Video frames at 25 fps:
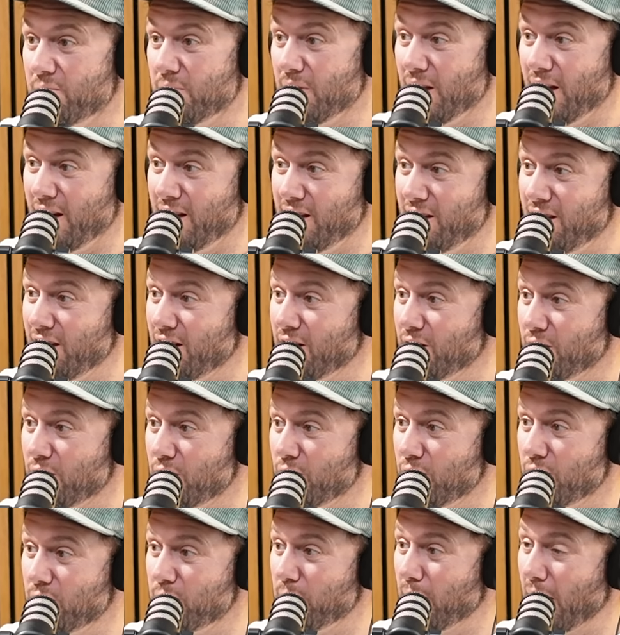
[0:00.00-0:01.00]
bloody get a
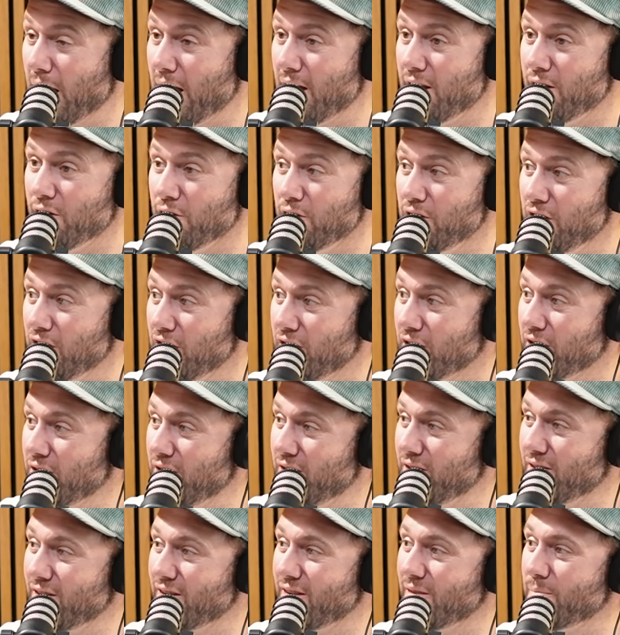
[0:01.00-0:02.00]
good pay on your
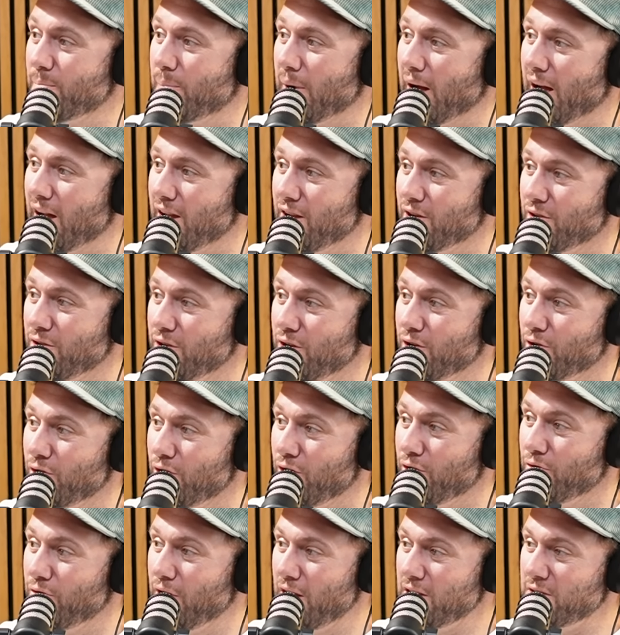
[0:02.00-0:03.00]
pay on
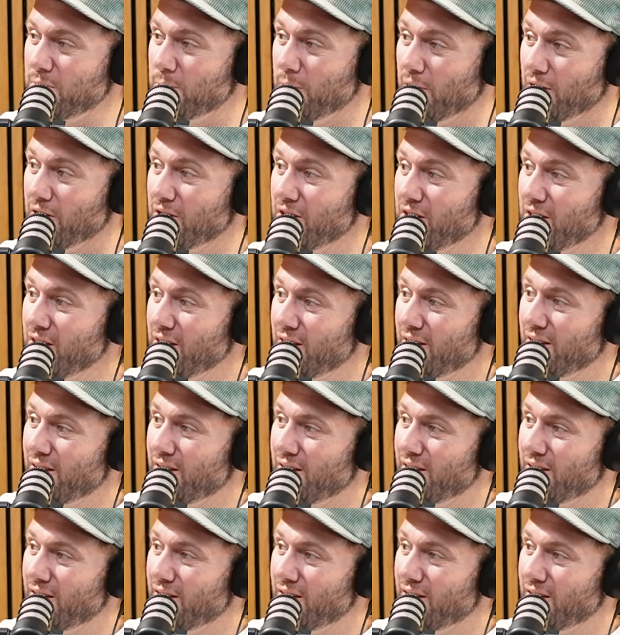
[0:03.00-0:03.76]
your investment. But